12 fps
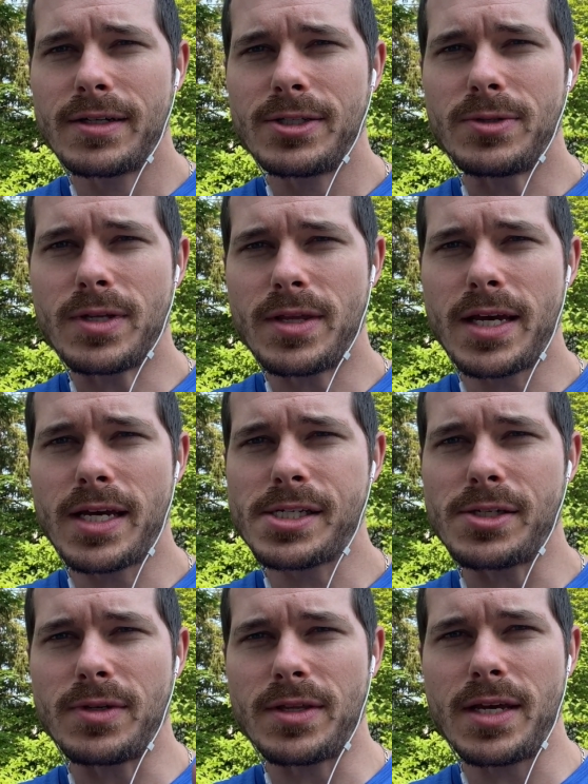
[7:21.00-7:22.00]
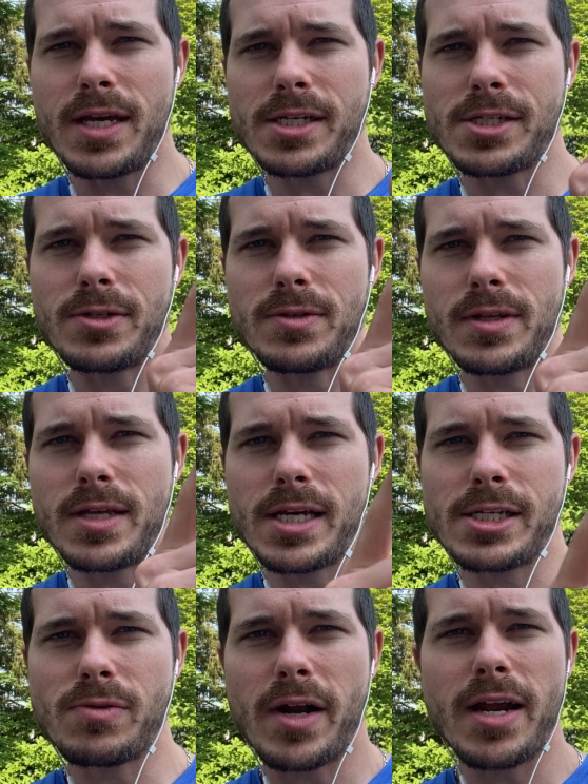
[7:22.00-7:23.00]
You did this, and you did this, and you did
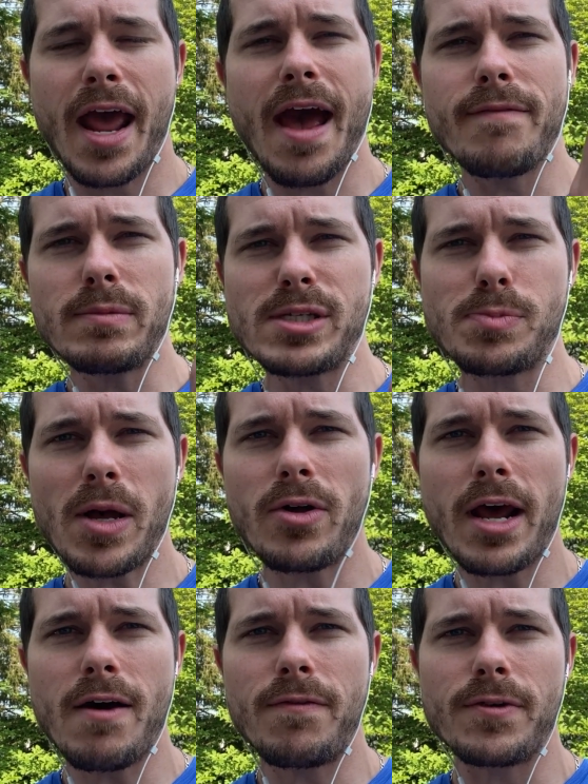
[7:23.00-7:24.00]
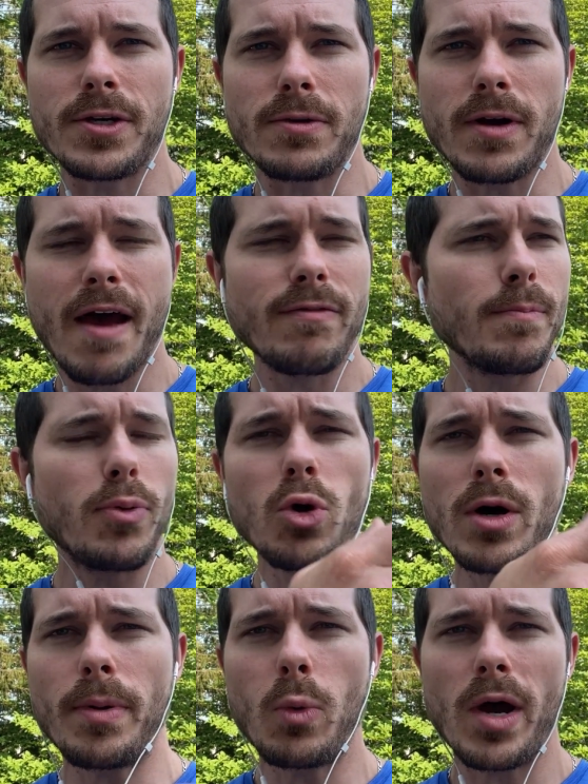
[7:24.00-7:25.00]
this, right? And have them spell it out for you. Have them
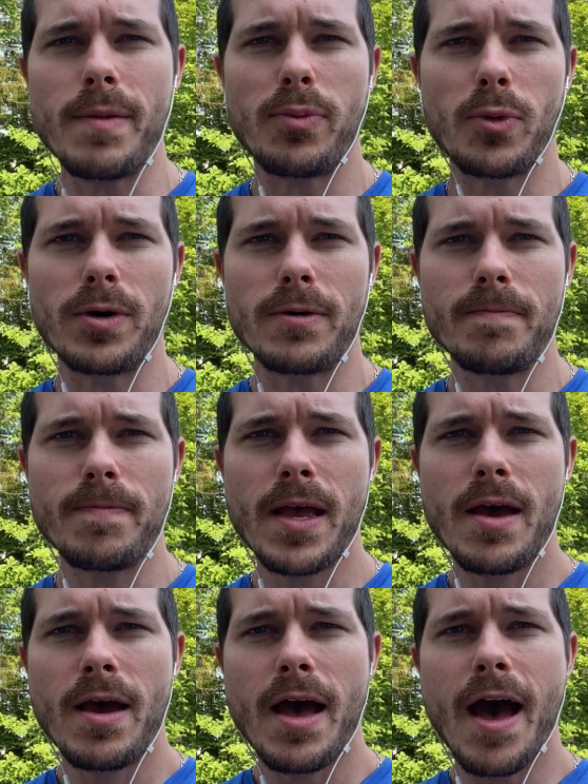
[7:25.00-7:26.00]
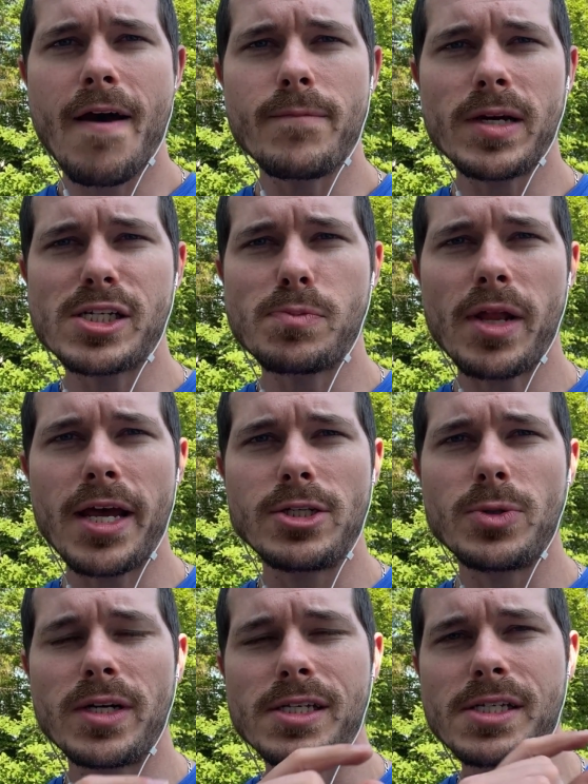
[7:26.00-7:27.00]
pull up a whiteboard have them explain
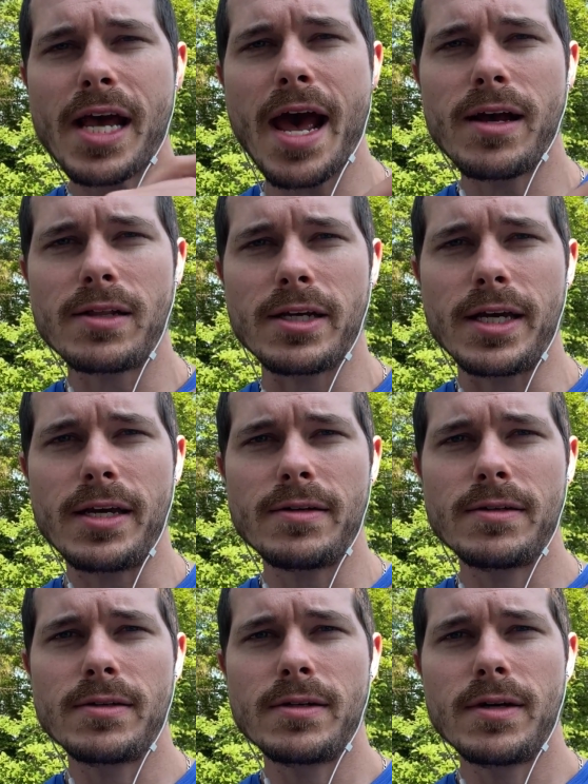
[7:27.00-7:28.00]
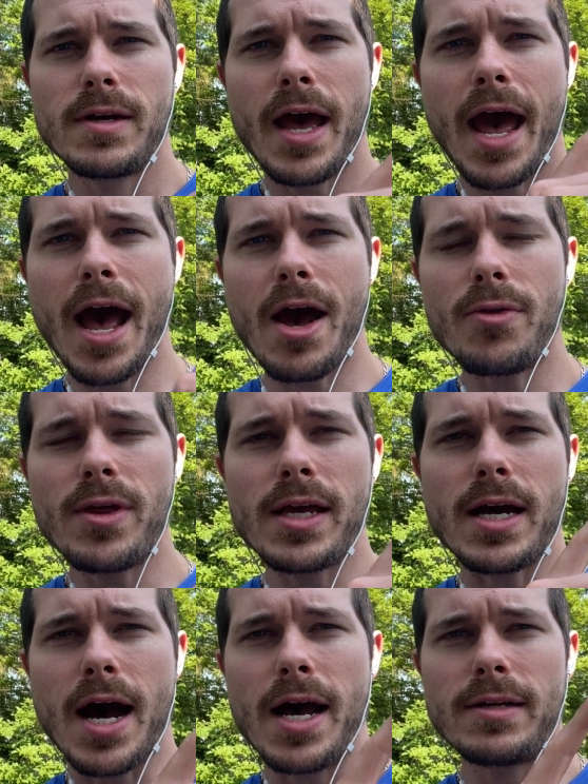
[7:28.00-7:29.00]
to you exactly how they
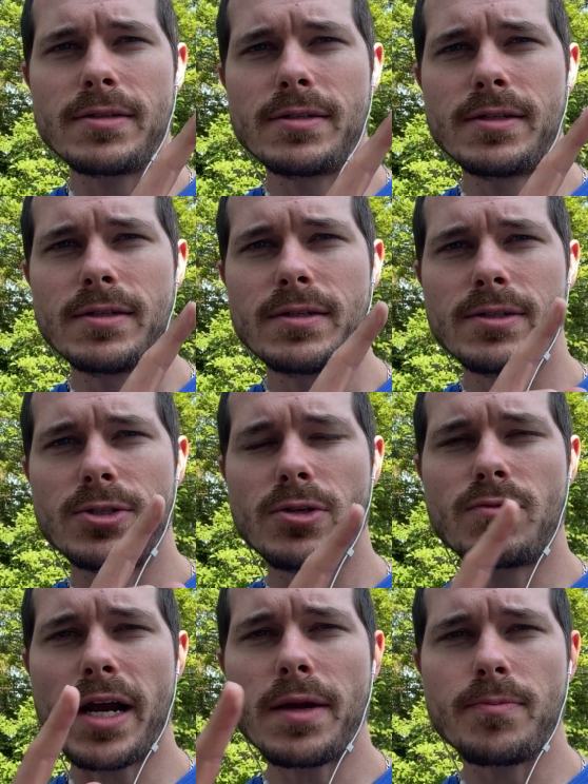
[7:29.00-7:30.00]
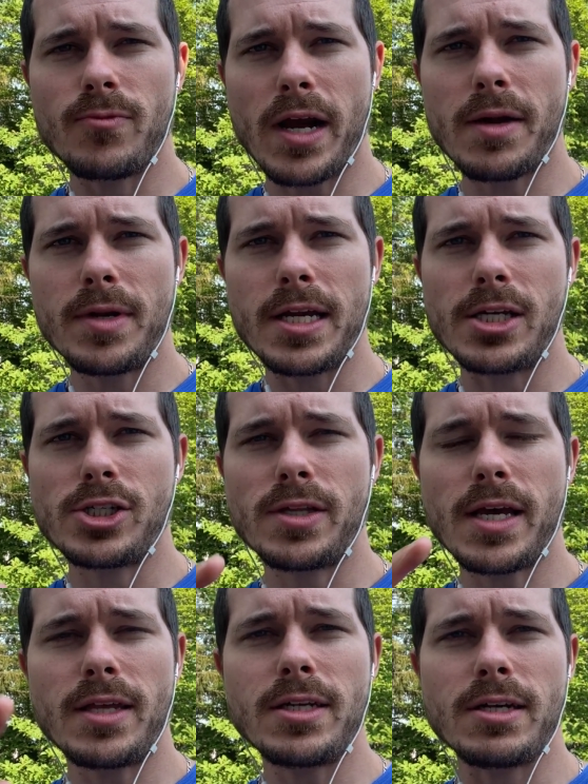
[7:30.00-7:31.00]
got to the rec recommendation
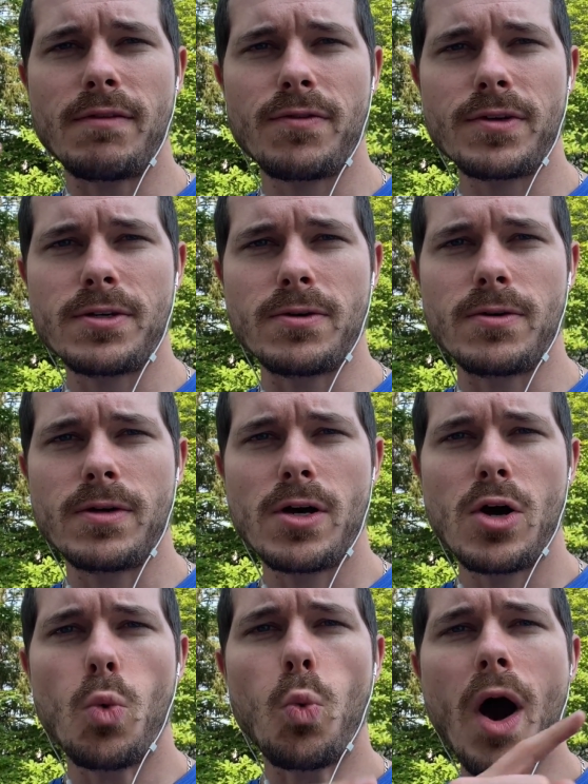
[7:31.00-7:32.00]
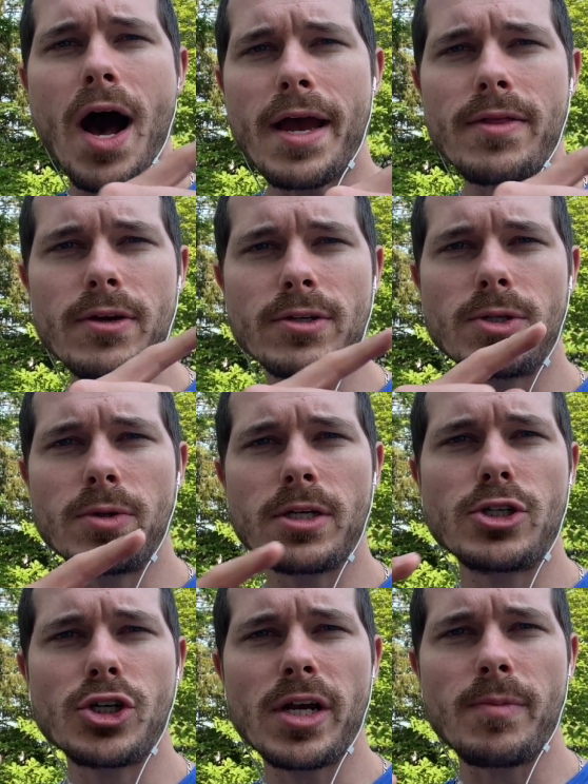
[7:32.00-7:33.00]
that they did for you, why they're doing
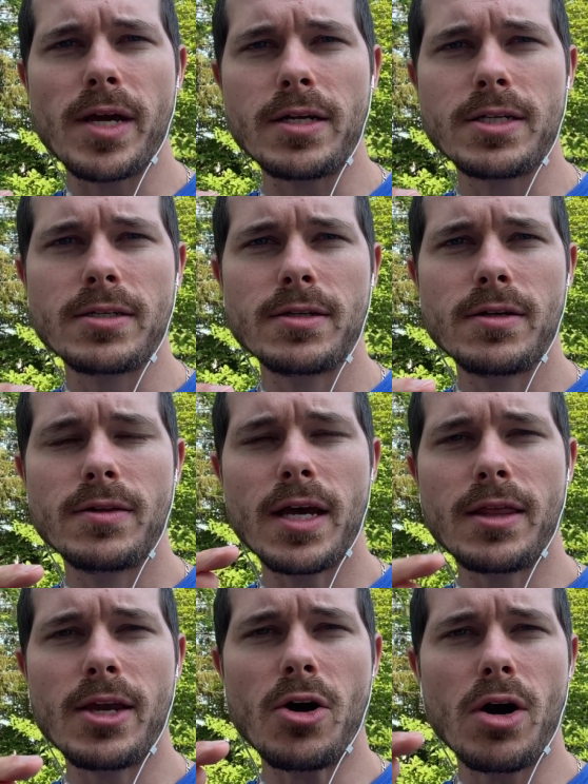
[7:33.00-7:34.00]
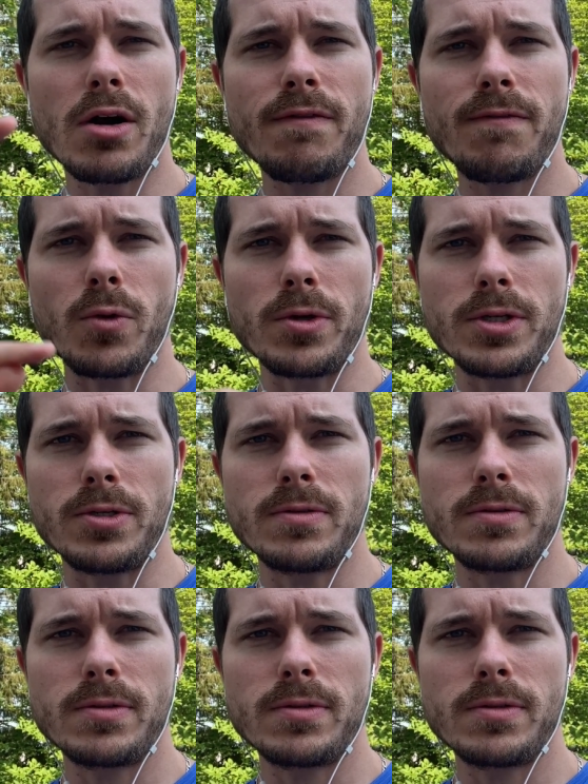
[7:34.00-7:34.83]
a treatment that they are for you,